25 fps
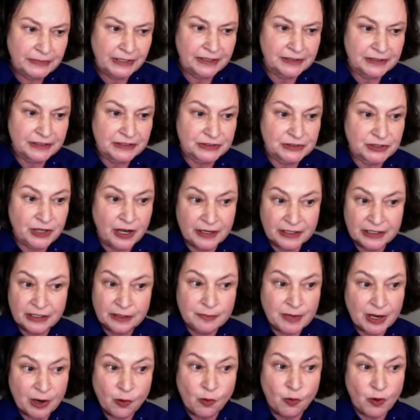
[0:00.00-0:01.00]
and he's talking
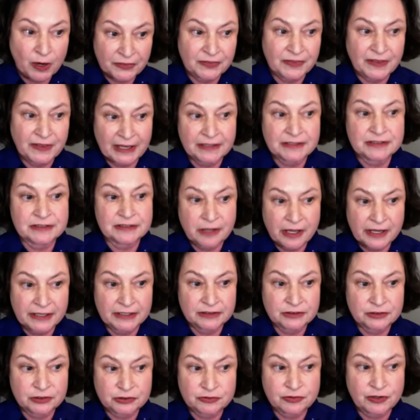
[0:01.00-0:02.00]
about what that's
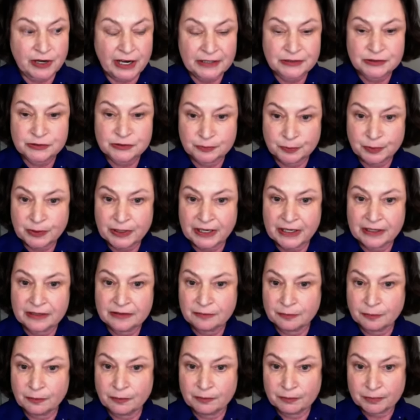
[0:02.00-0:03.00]
like to try to play
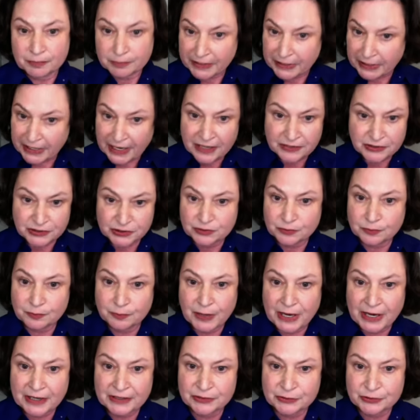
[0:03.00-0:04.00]
catch
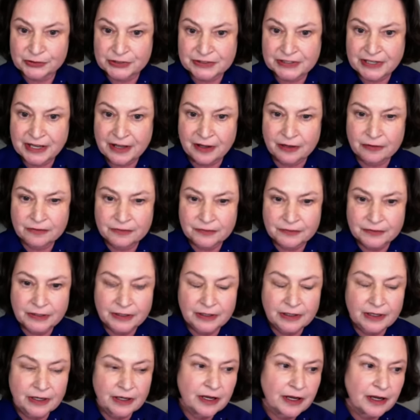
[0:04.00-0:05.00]
by yourself.
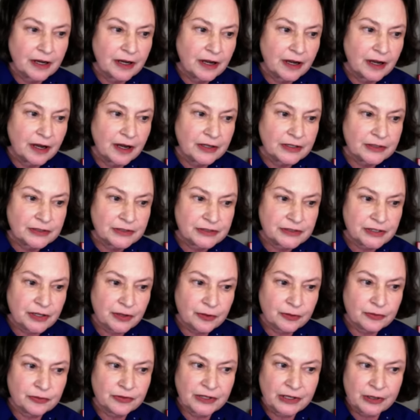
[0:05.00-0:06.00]

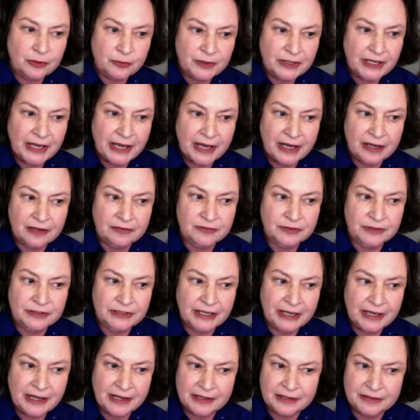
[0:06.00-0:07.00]
So there we have
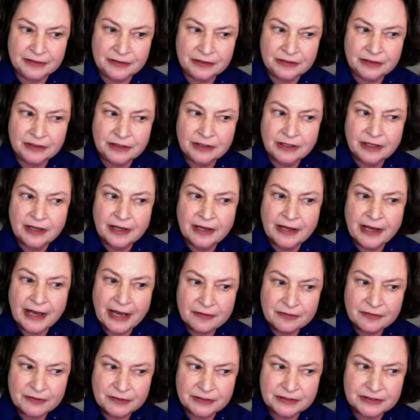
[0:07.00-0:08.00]
again
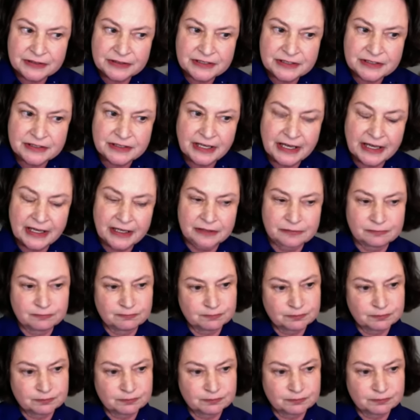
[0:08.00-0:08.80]
evidence that